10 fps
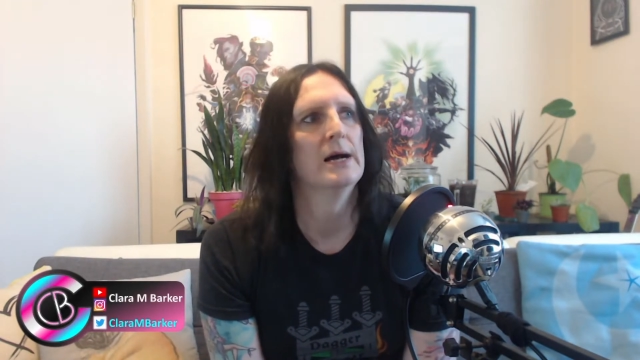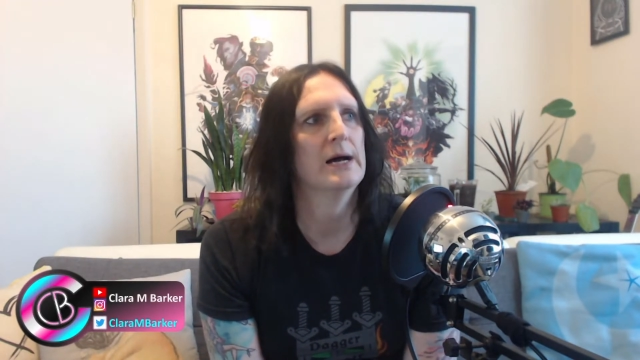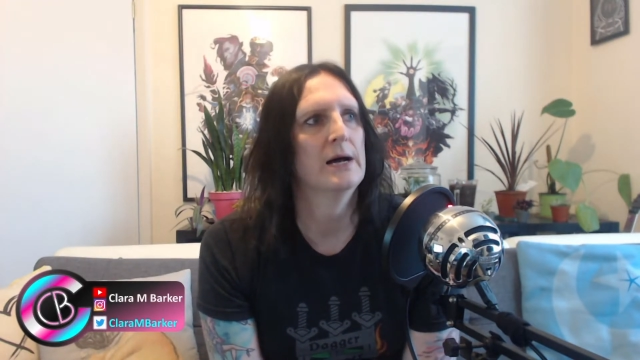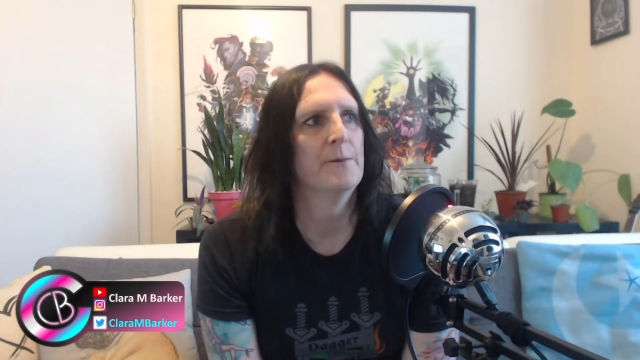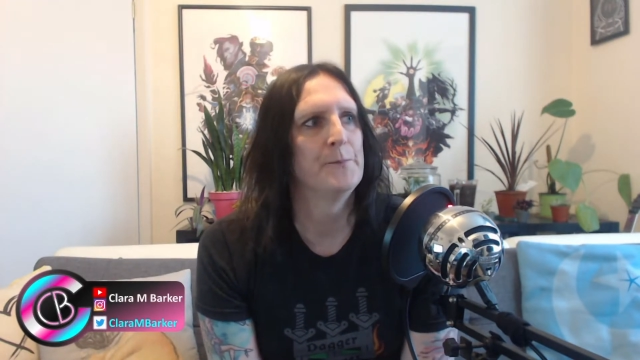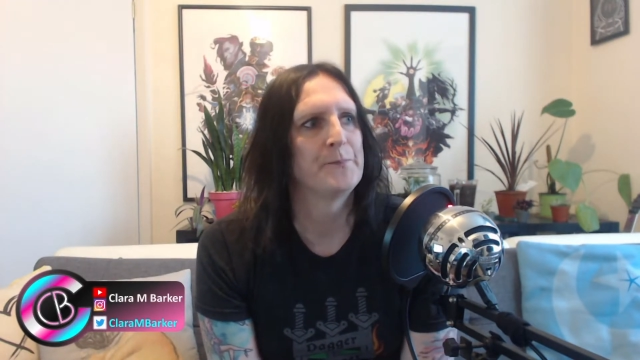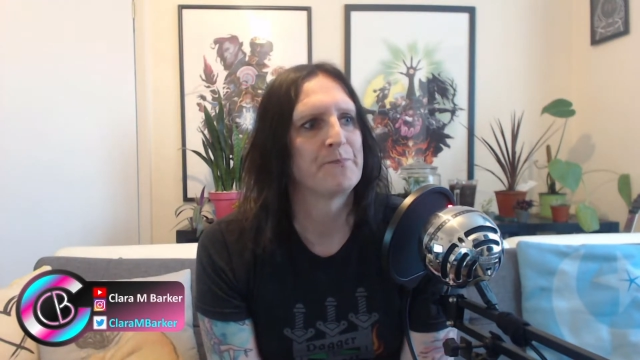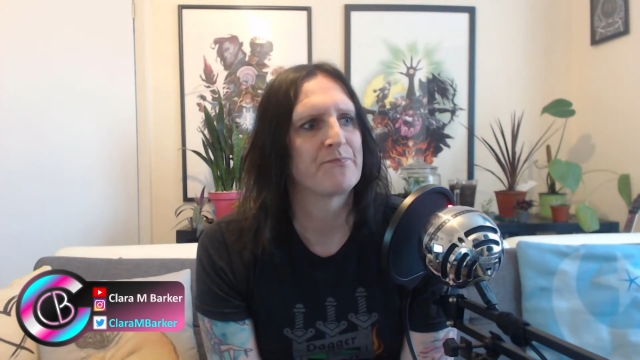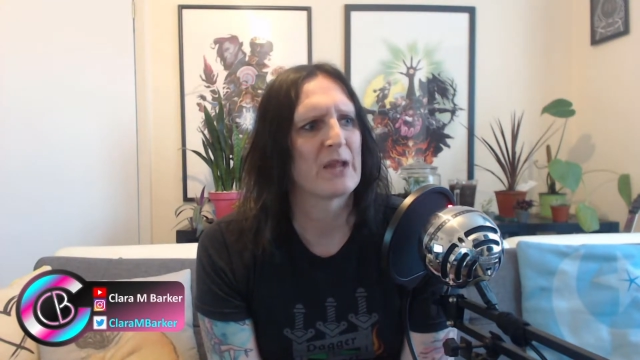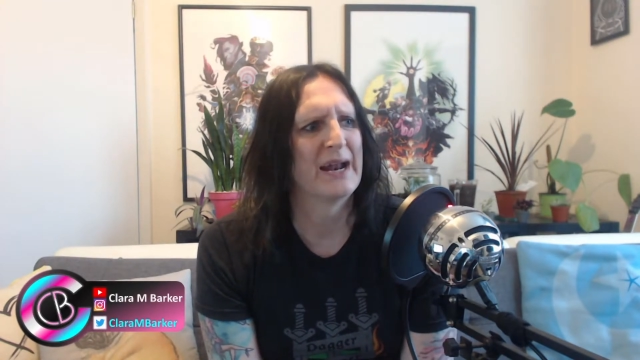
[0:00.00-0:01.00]
And
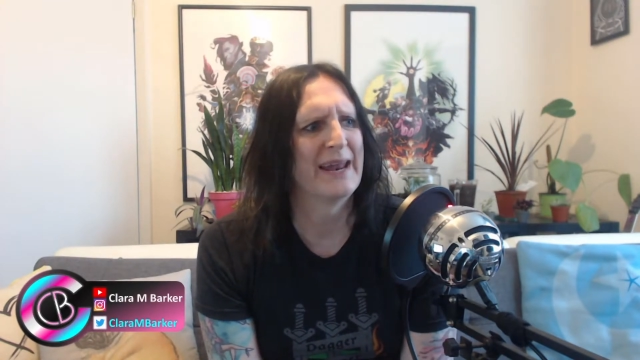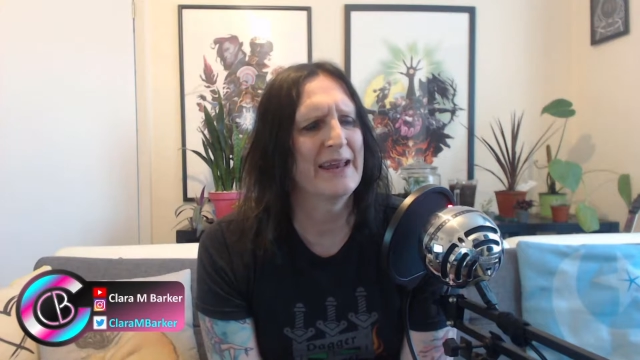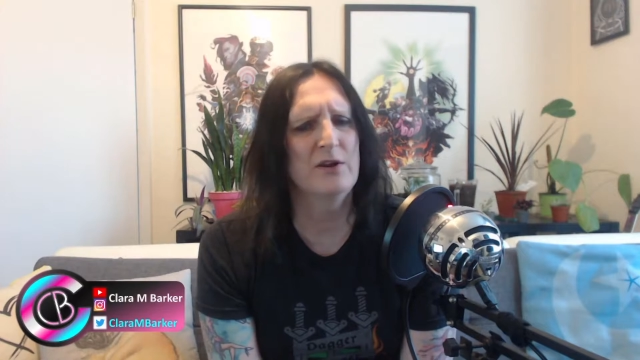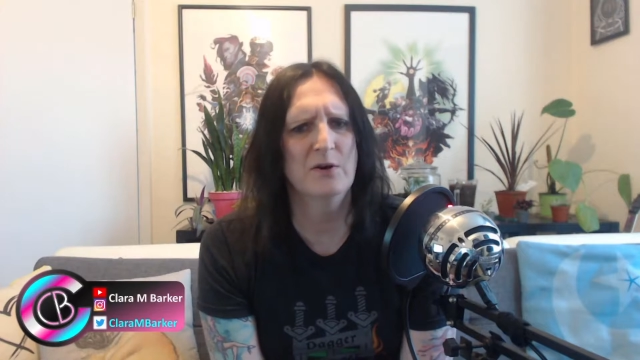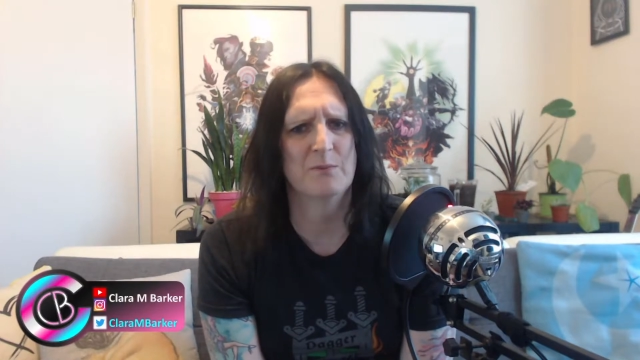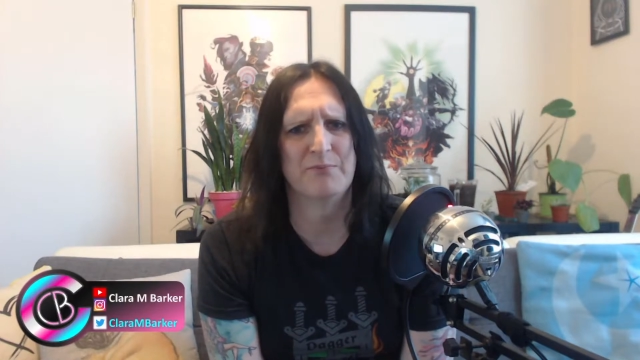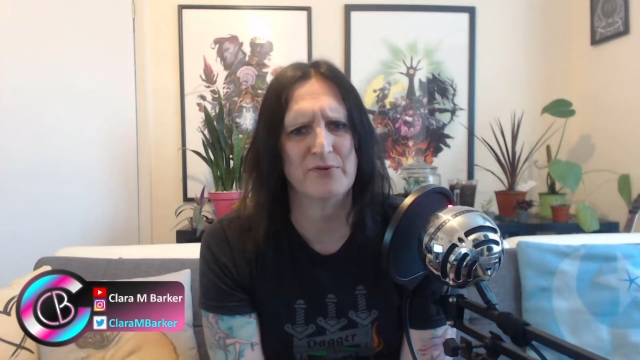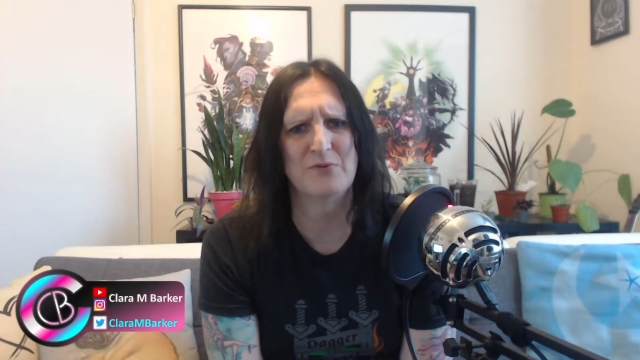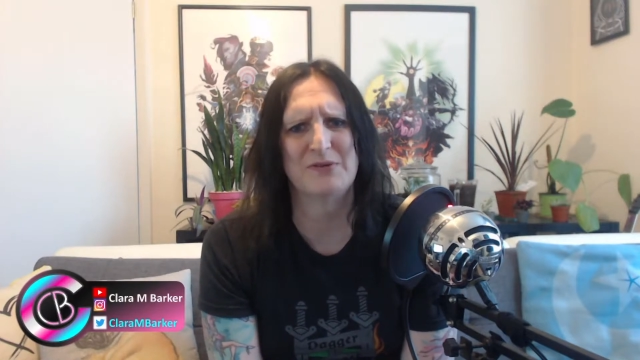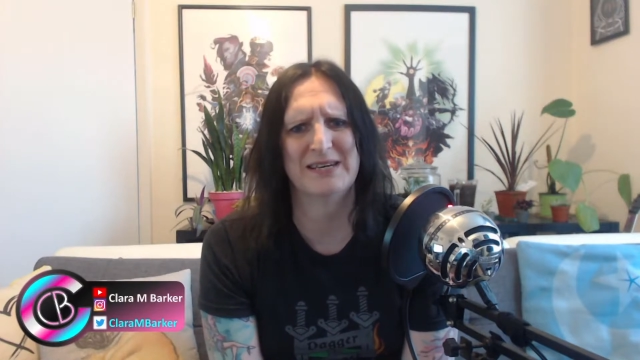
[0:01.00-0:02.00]
I ended up
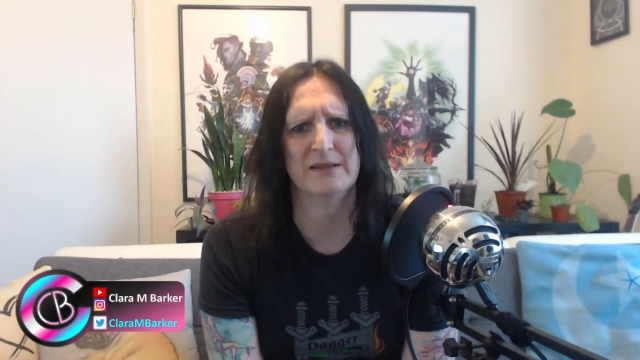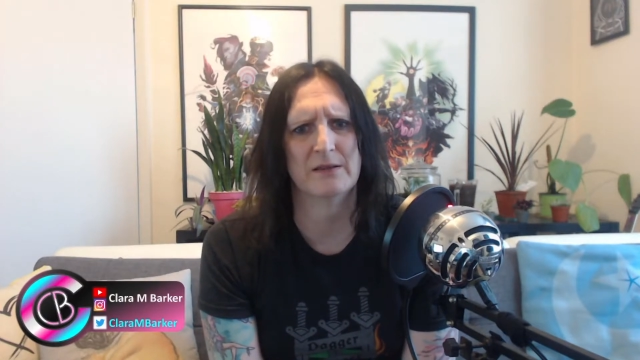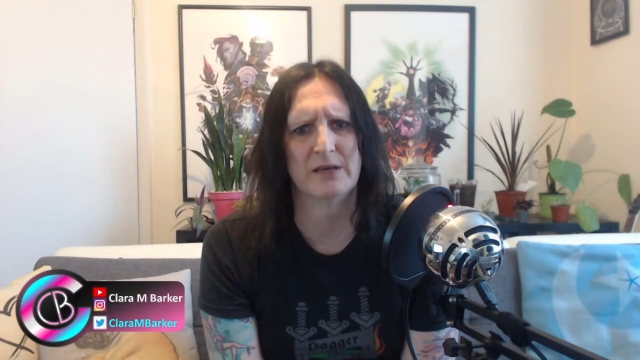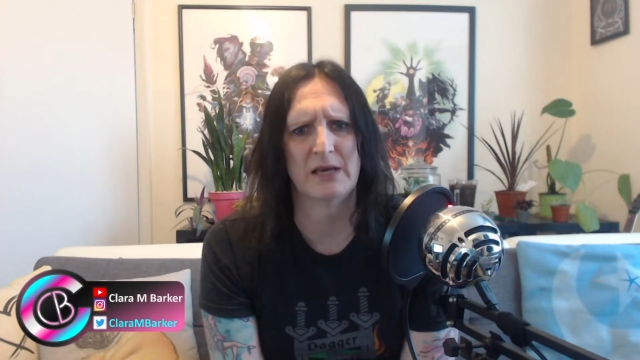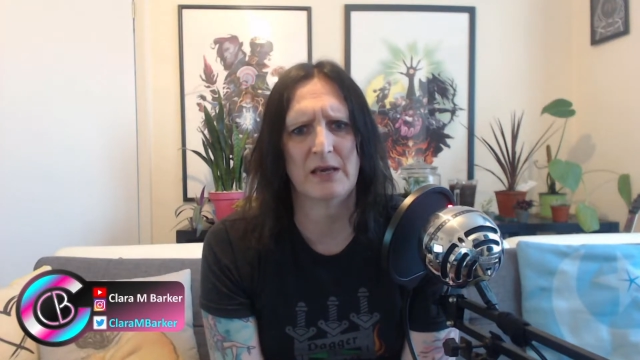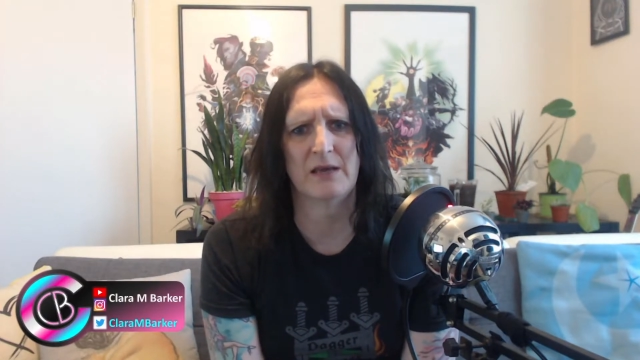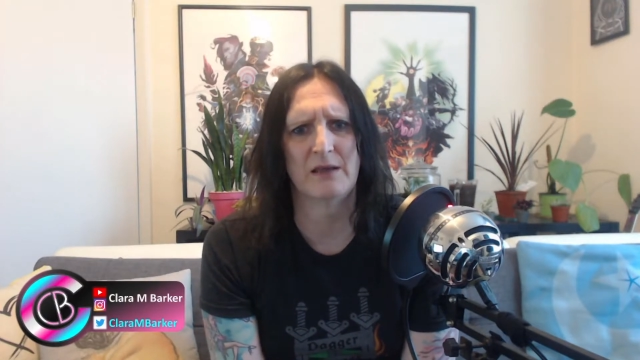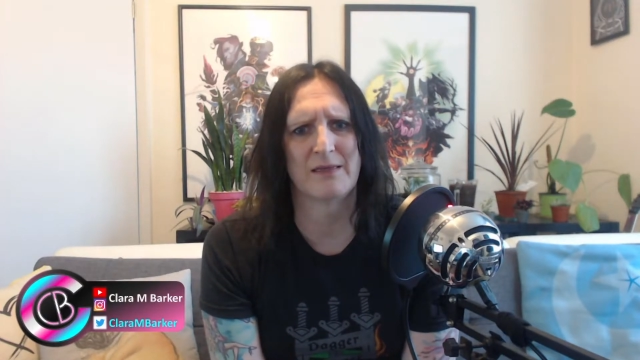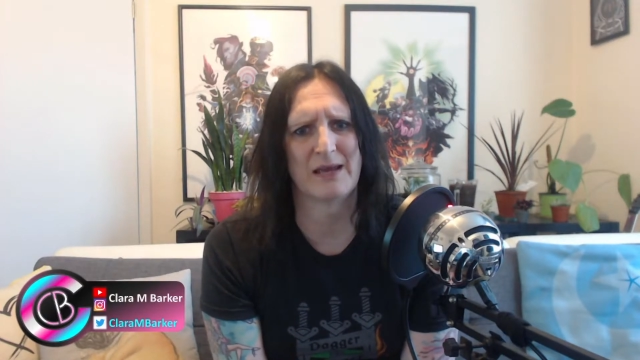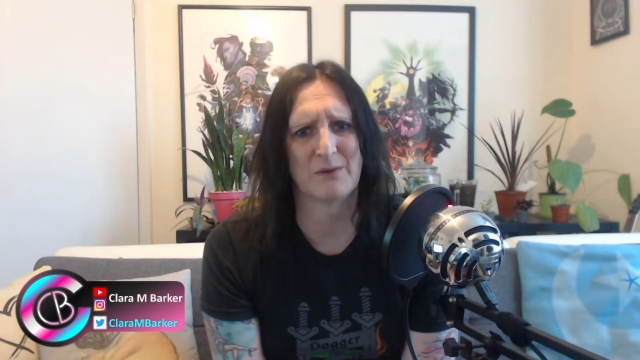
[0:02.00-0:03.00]
bruting the
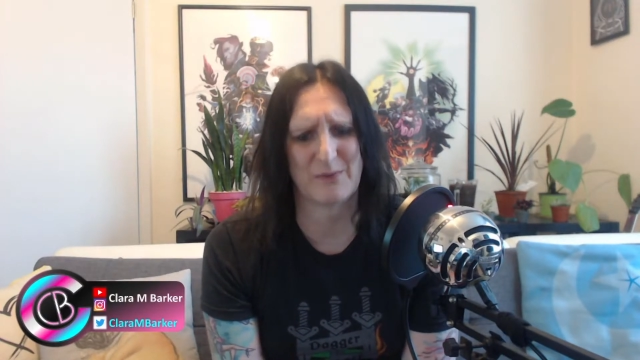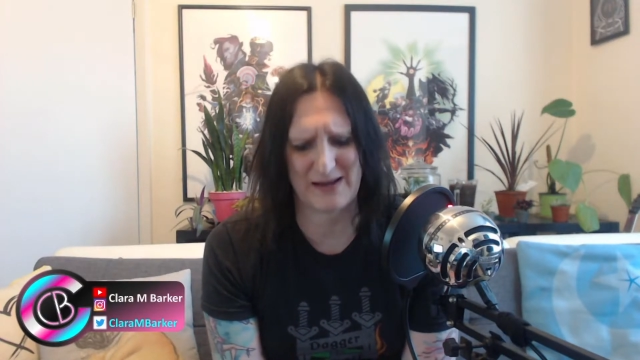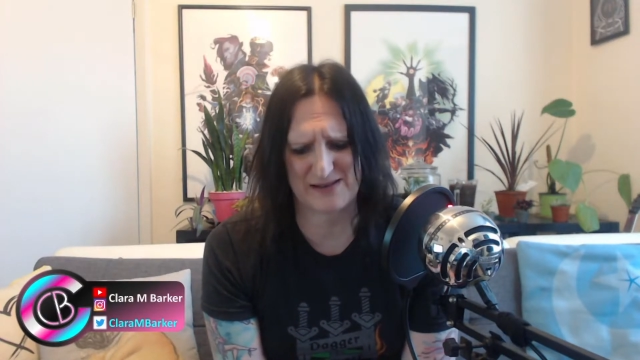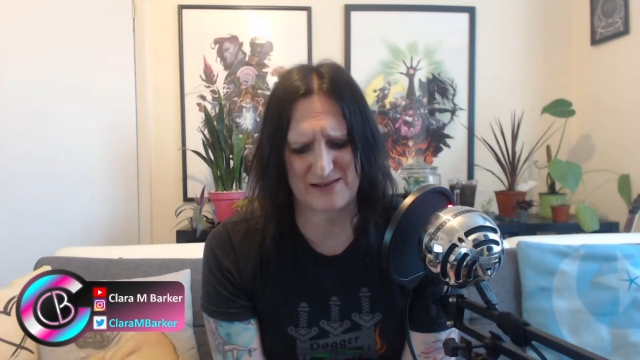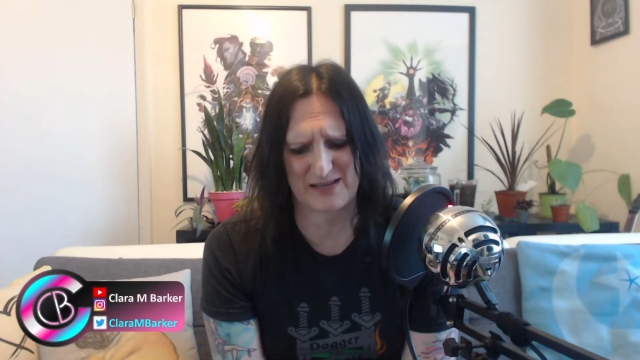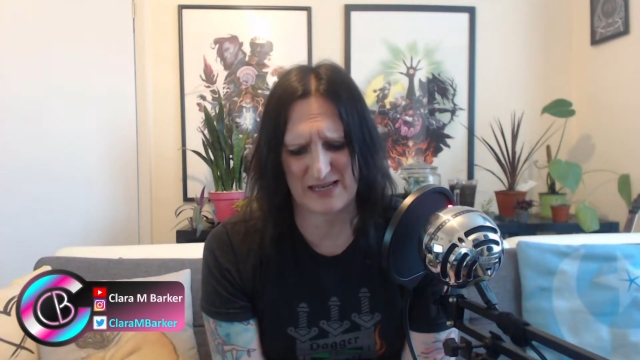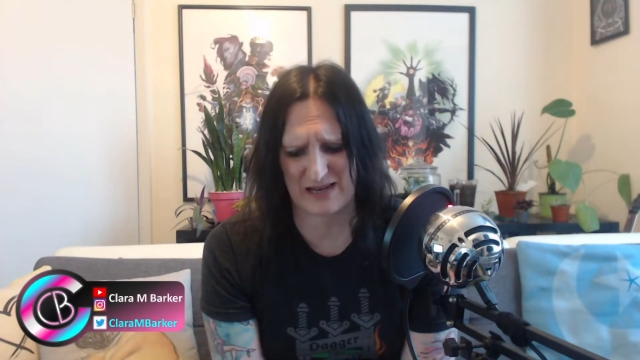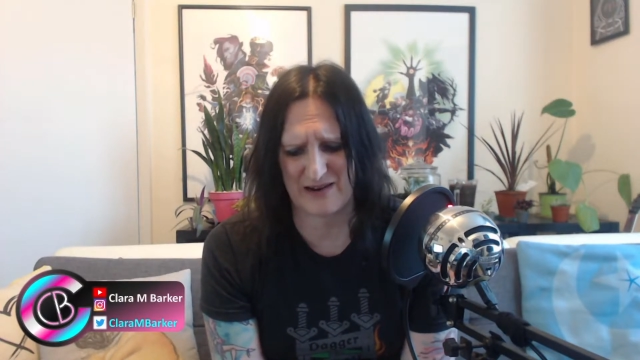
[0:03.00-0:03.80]
thing where it's like,